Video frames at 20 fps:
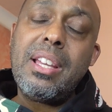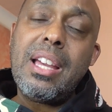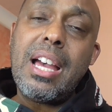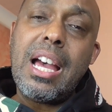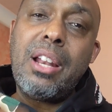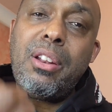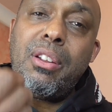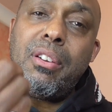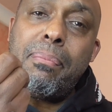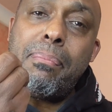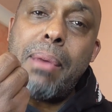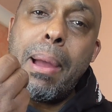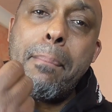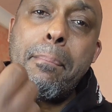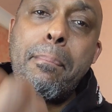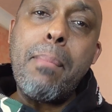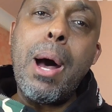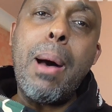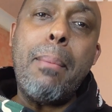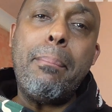I love my
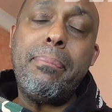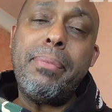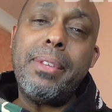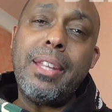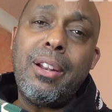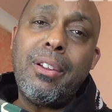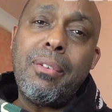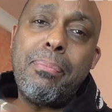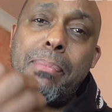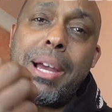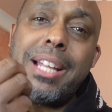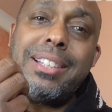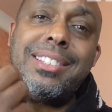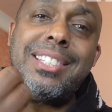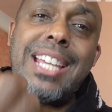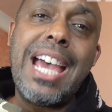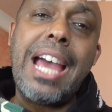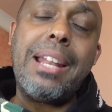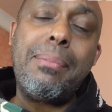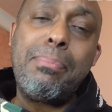mom. I love my
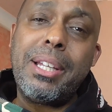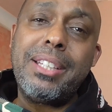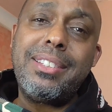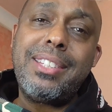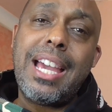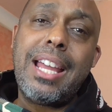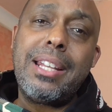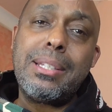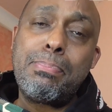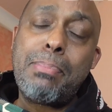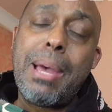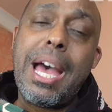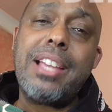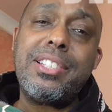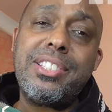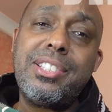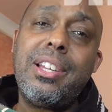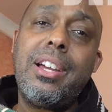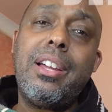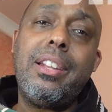dad. My dad's
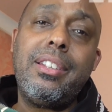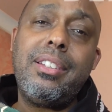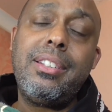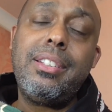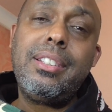passed on.